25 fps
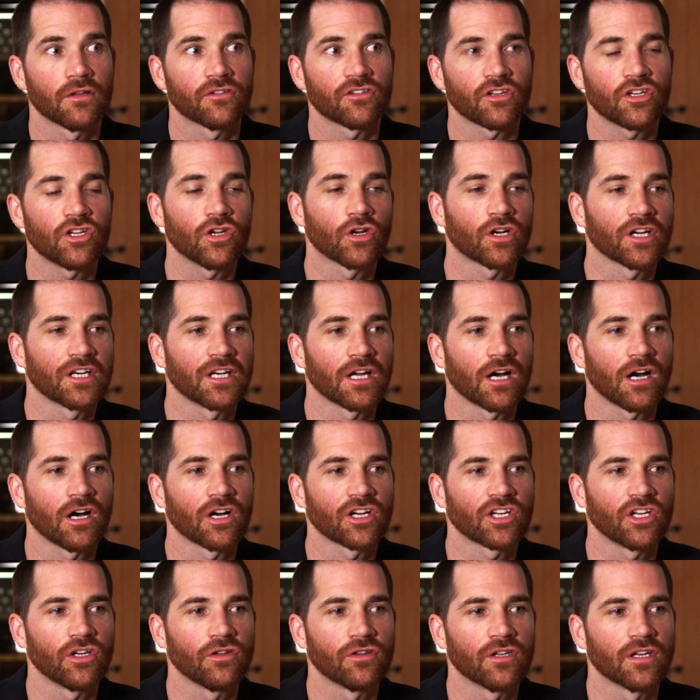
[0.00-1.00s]
So you could
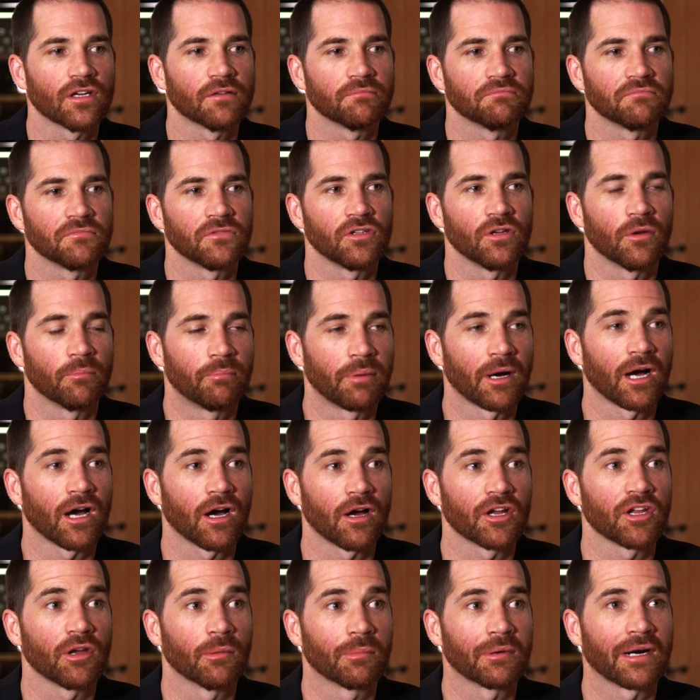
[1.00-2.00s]
argue that
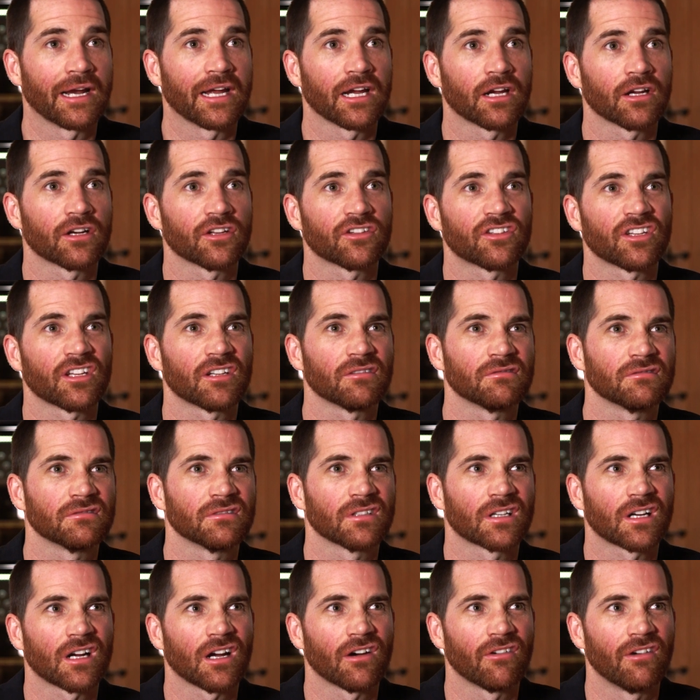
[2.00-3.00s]
part of your brain could have said,
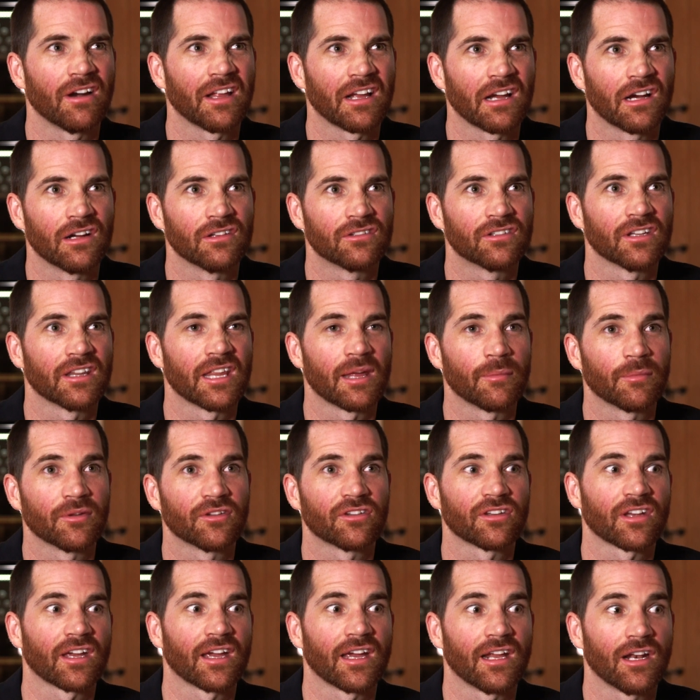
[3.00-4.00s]
"Oh, I can't really go to them and
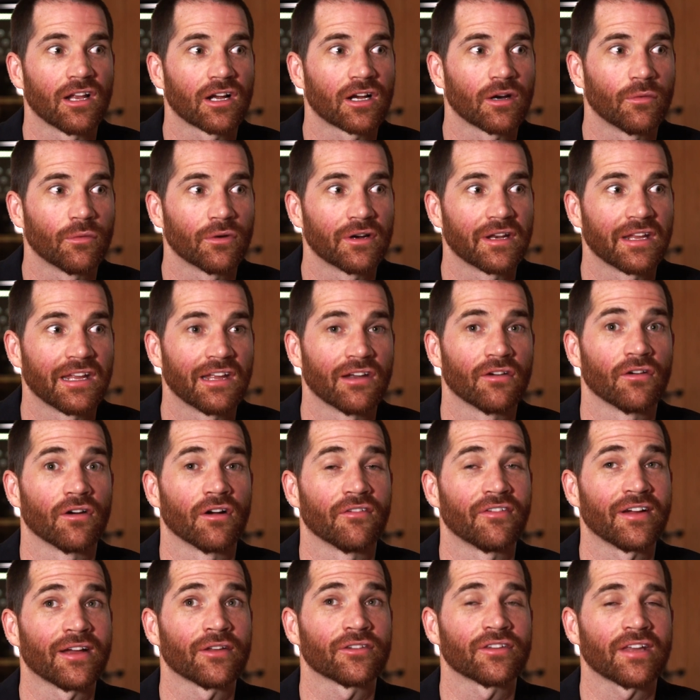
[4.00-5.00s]
say, look, I want a year
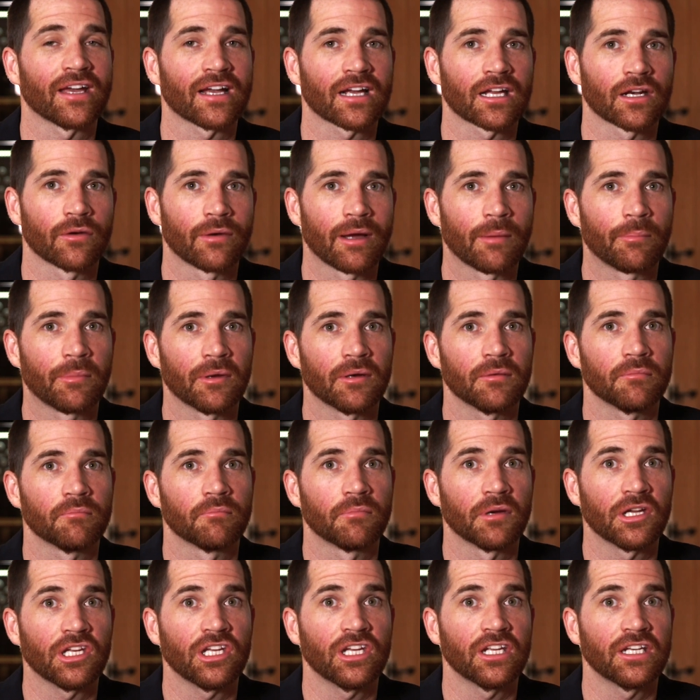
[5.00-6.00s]
off. How's that going to happen?"
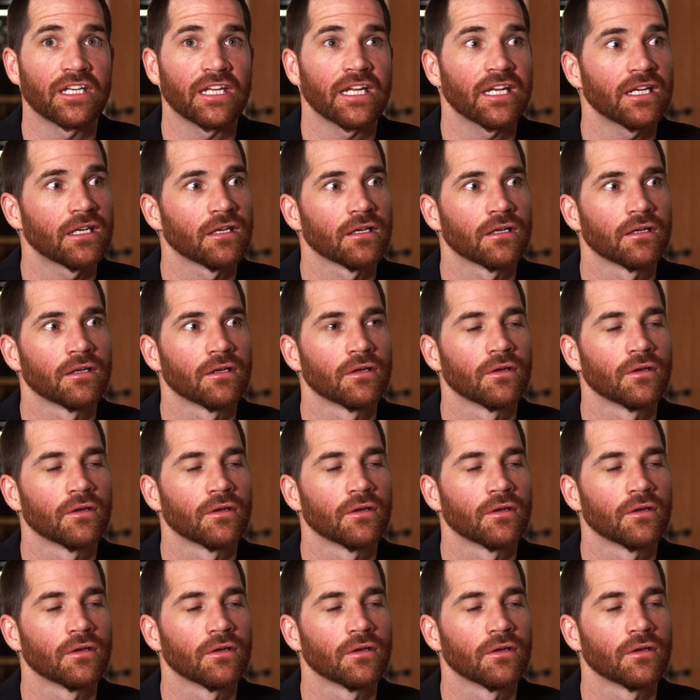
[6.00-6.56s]
But you did.